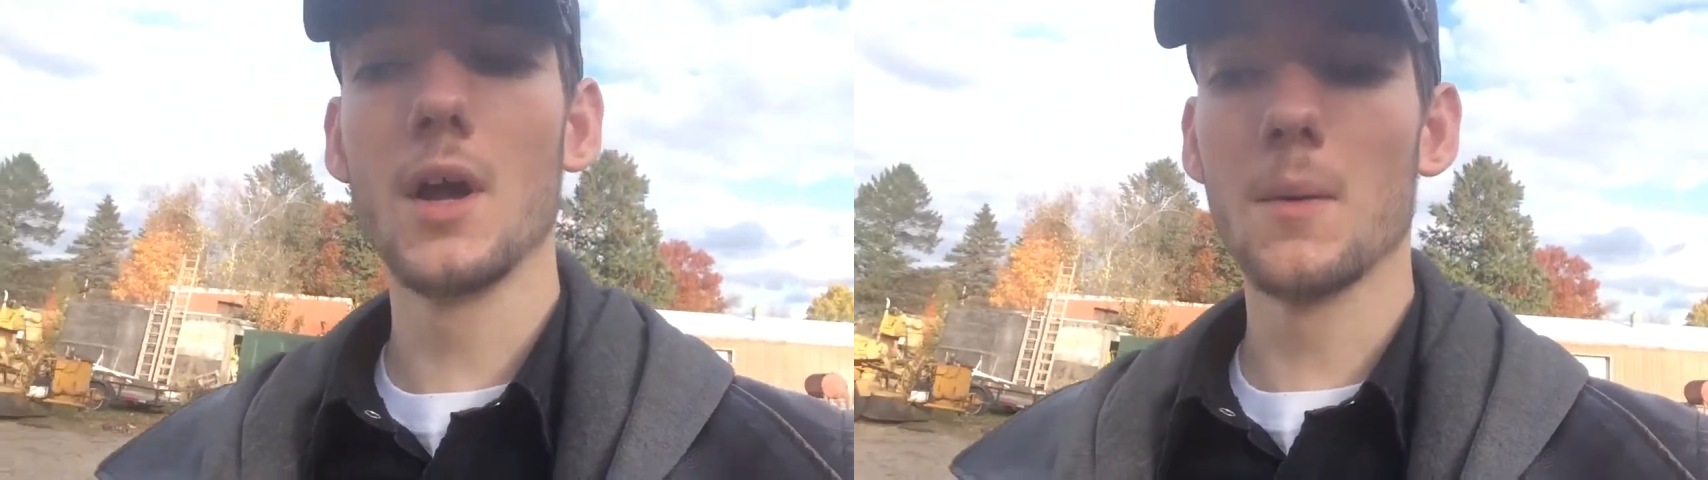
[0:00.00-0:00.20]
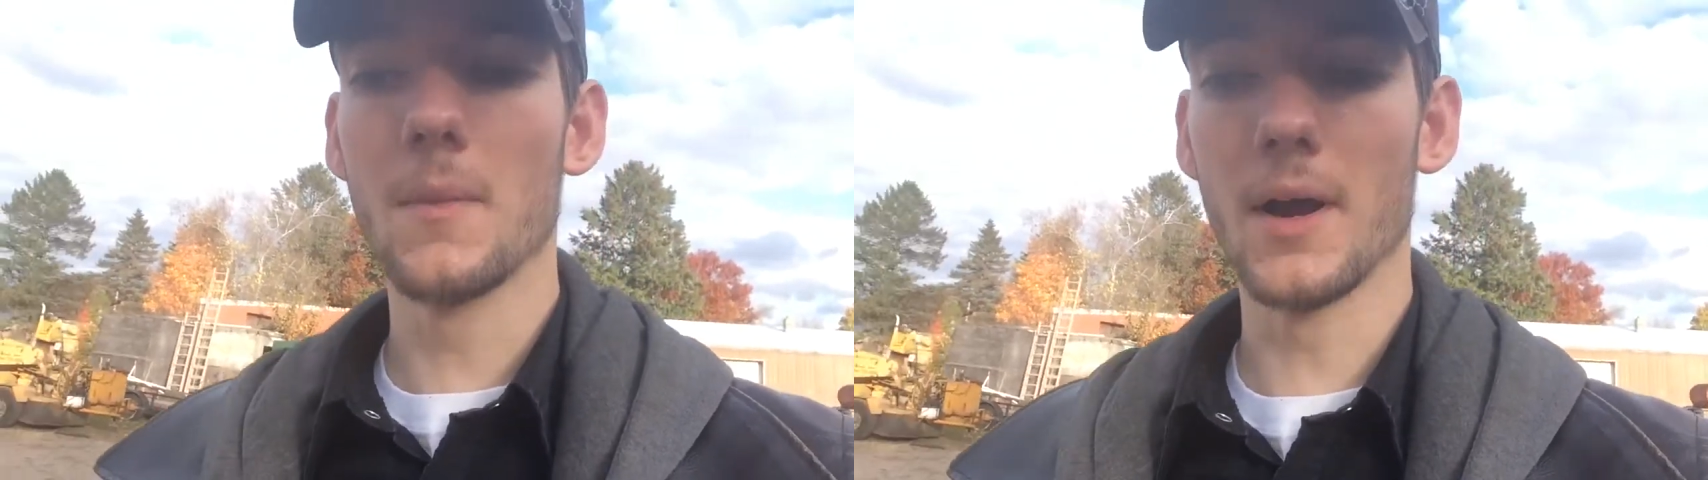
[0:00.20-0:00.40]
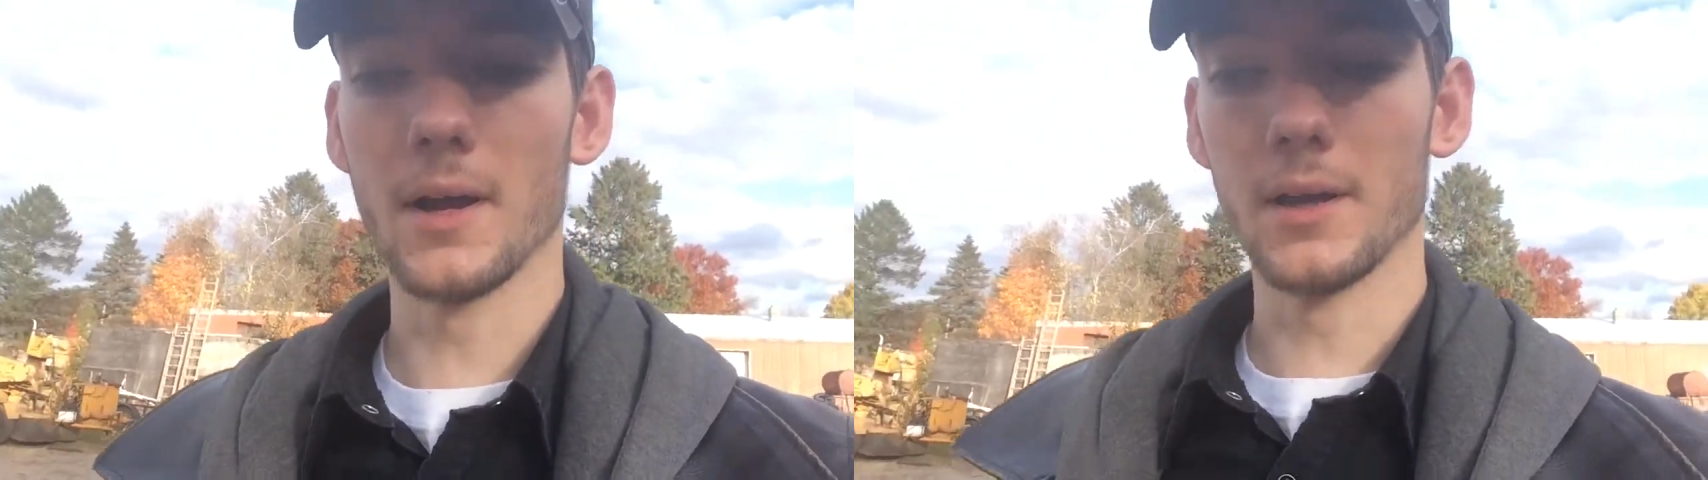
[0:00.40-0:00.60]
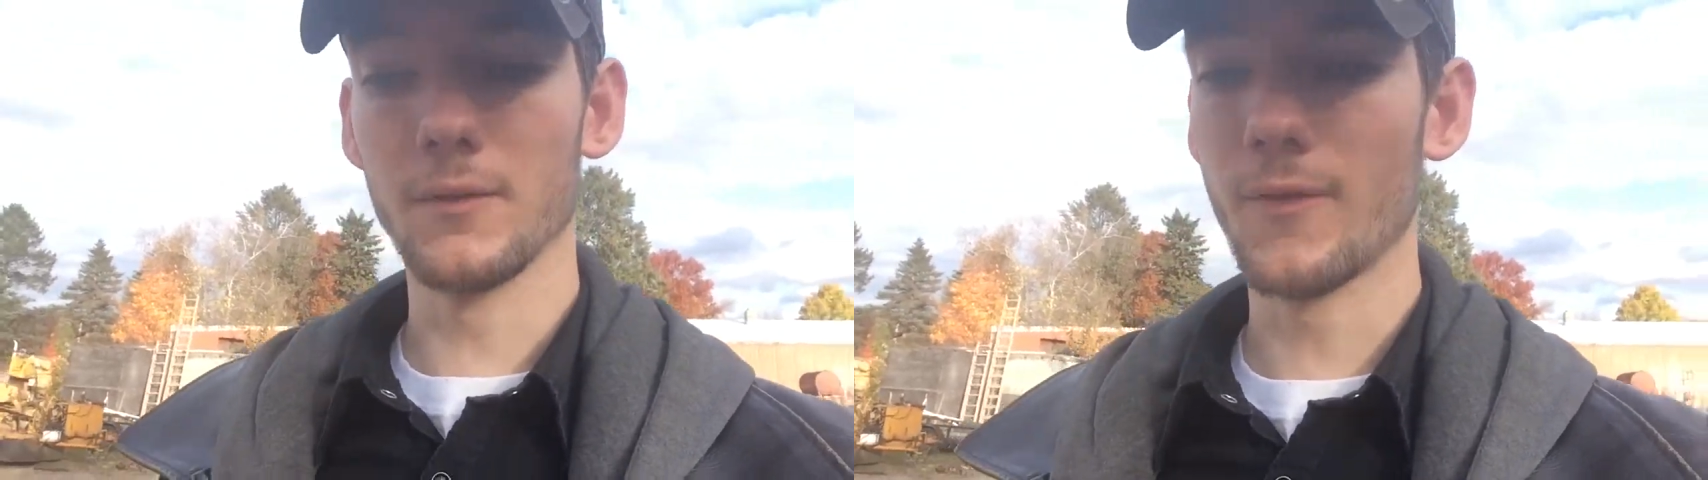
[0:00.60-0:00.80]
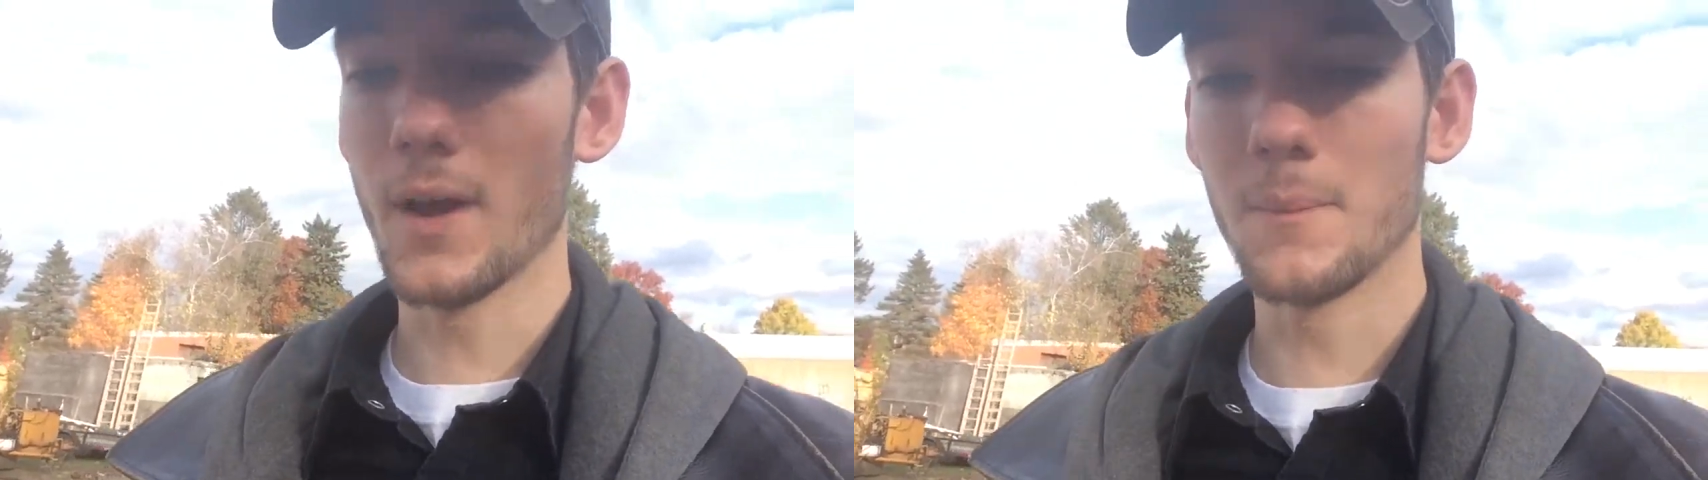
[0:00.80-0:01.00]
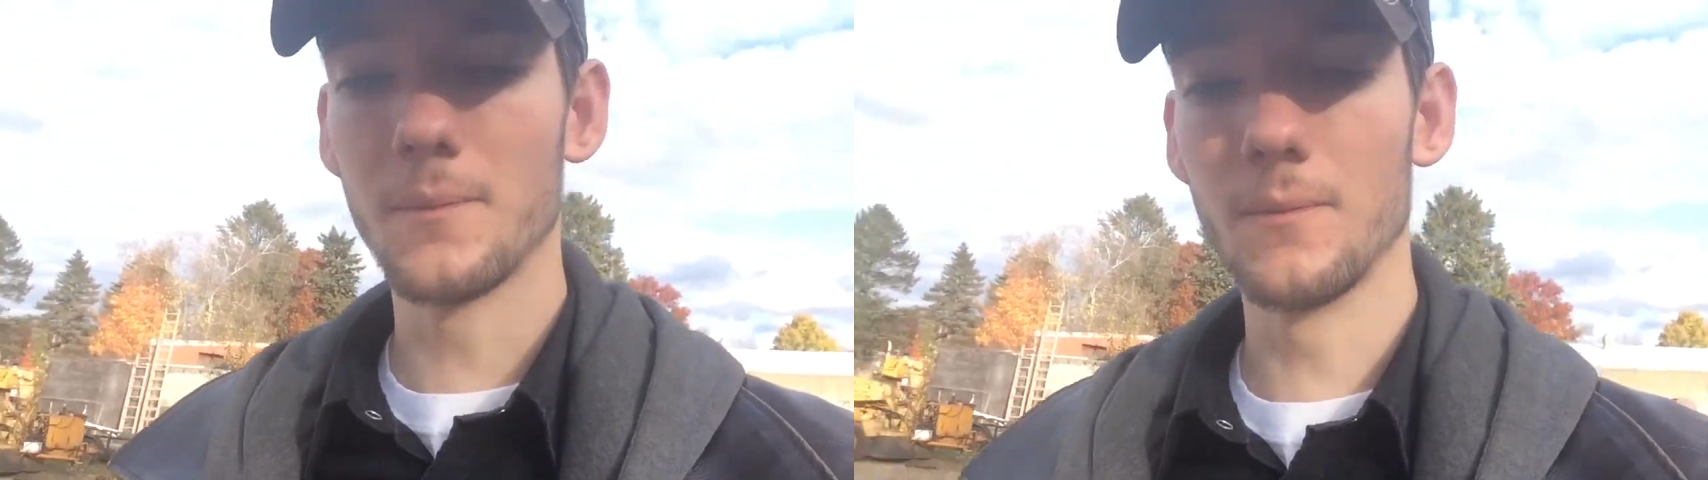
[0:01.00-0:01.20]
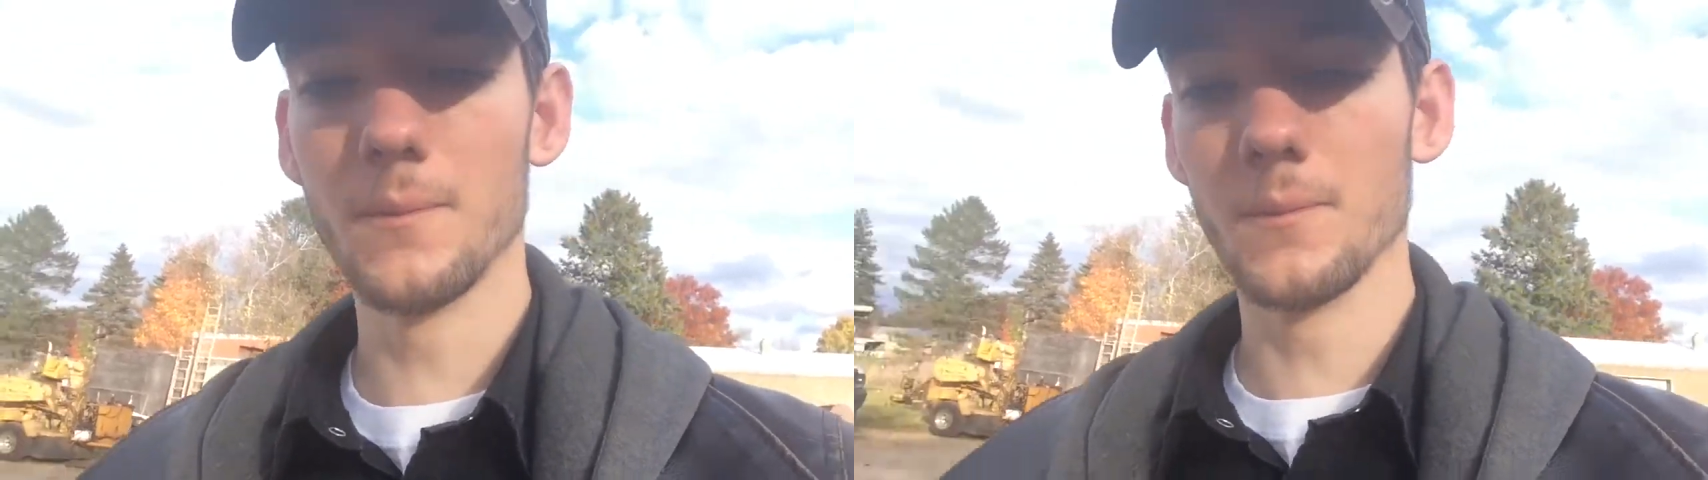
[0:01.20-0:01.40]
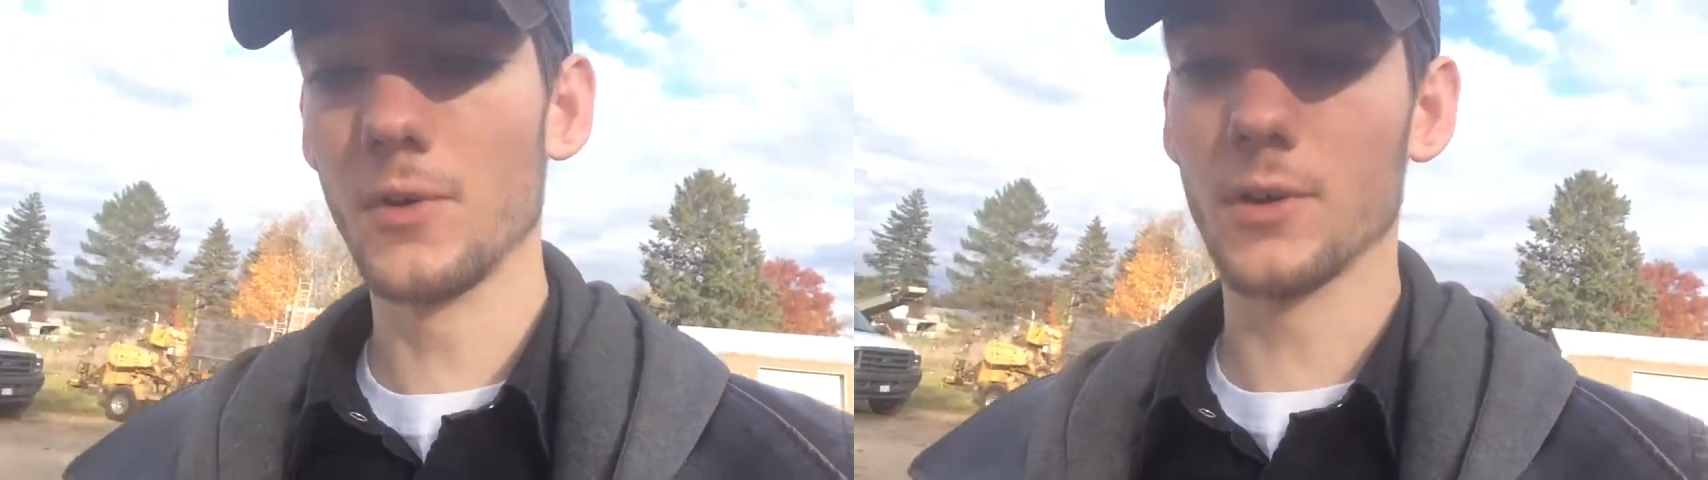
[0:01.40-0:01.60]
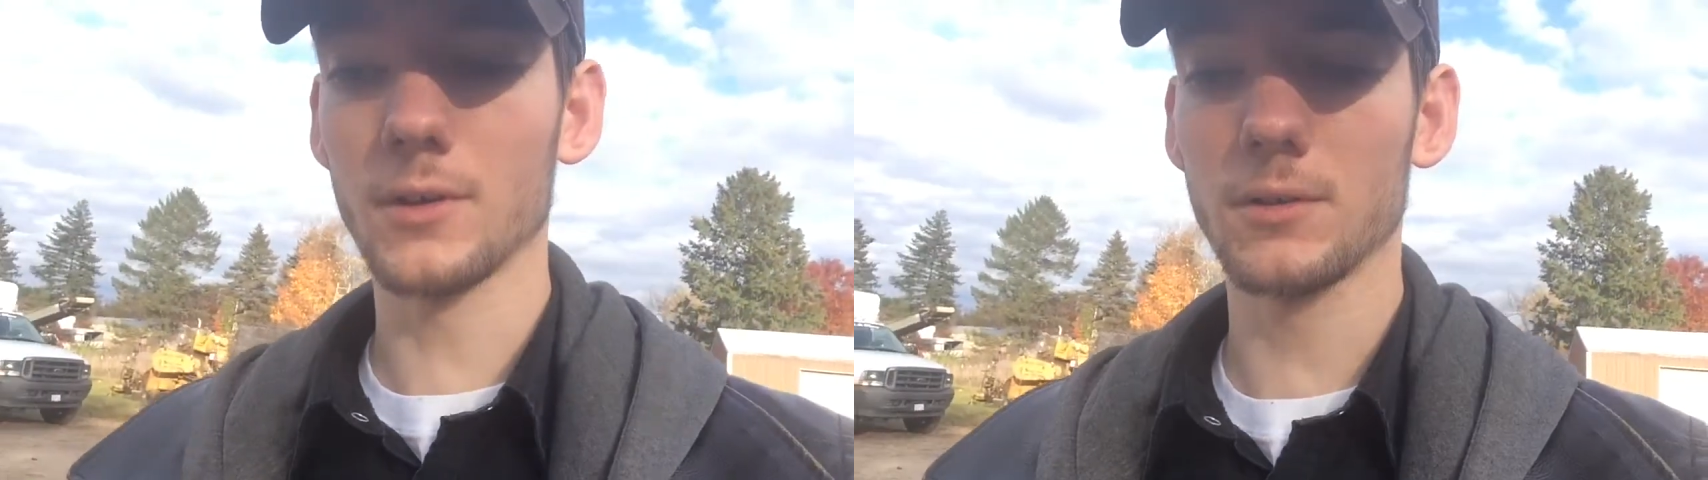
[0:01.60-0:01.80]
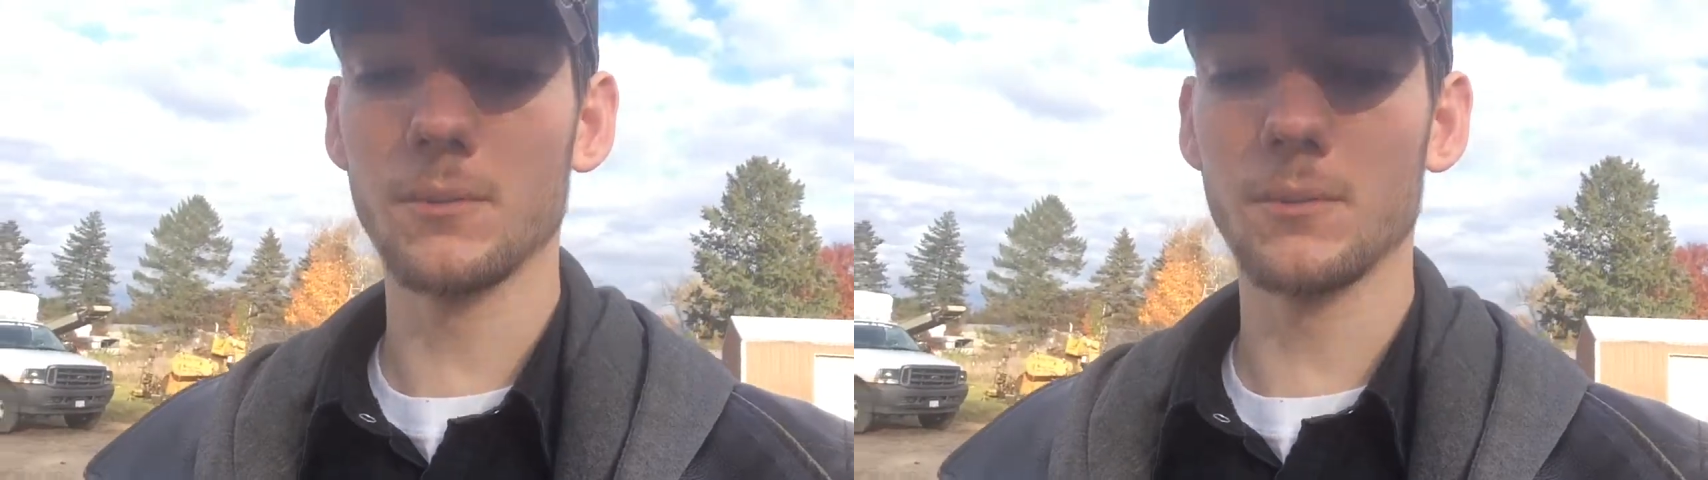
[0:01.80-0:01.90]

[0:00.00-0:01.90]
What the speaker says: my fan book,